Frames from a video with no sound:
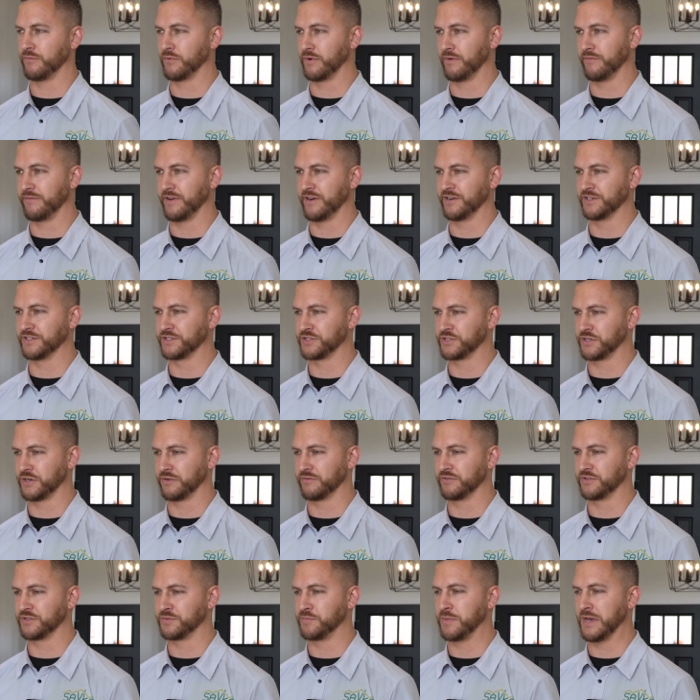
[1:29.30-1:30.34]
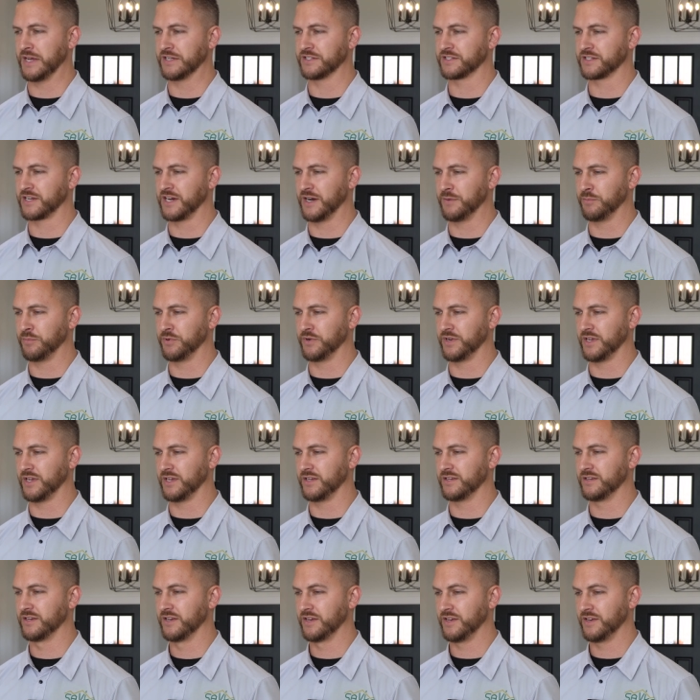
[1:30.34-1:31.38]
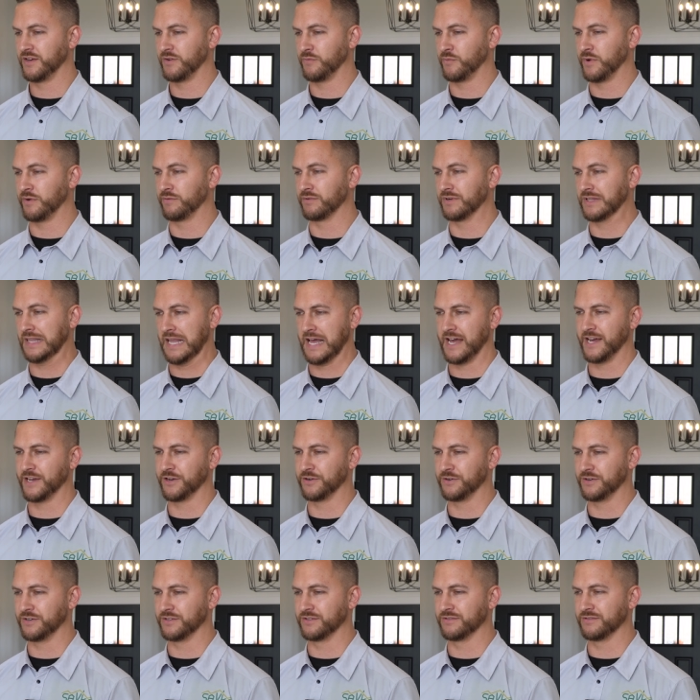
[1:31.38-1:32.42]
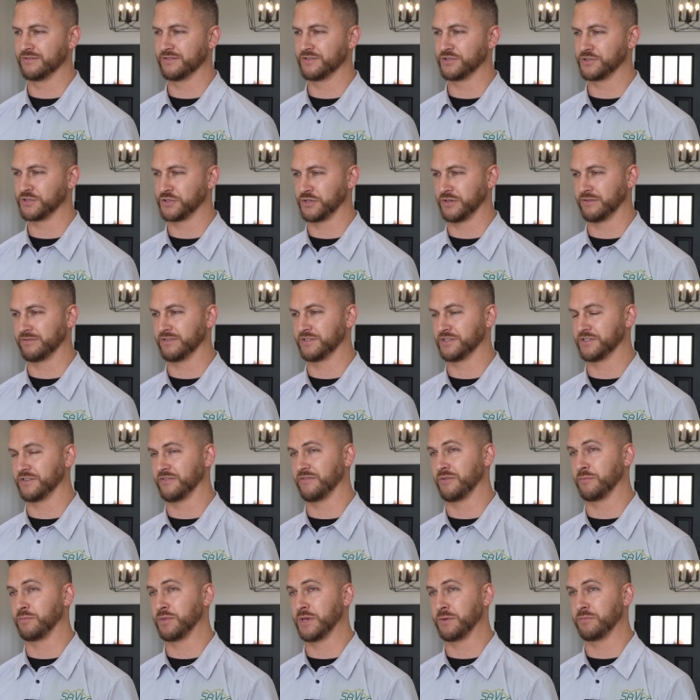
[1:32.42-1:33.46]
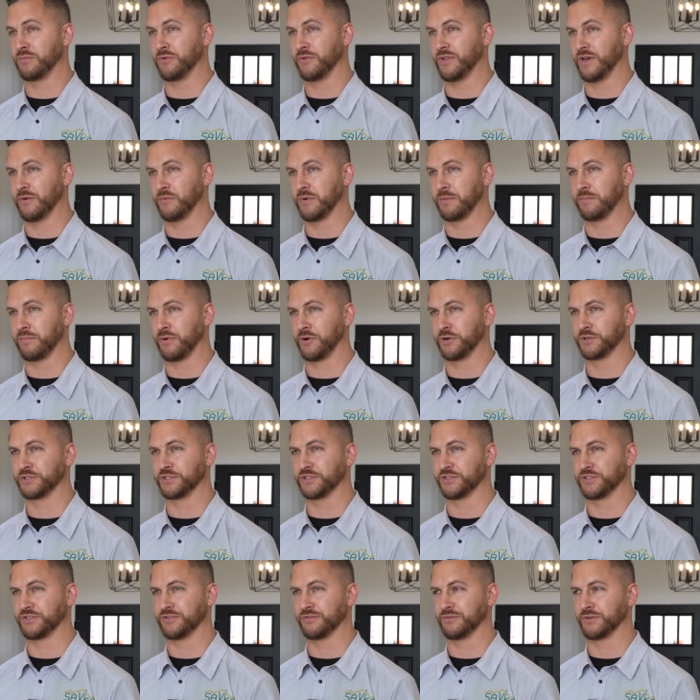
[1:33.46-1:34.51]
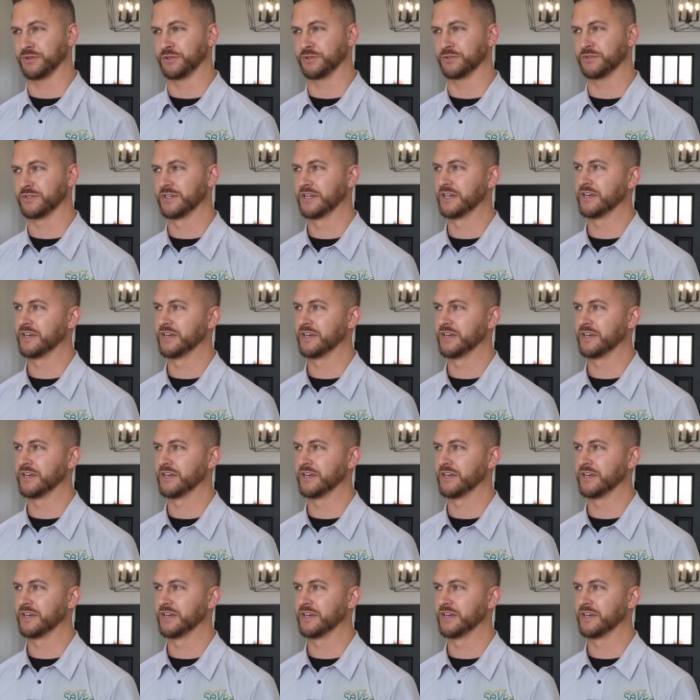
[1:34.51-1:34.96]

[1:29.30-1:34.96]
We're a very service-based company. We rely on the service of the people that we purchase through.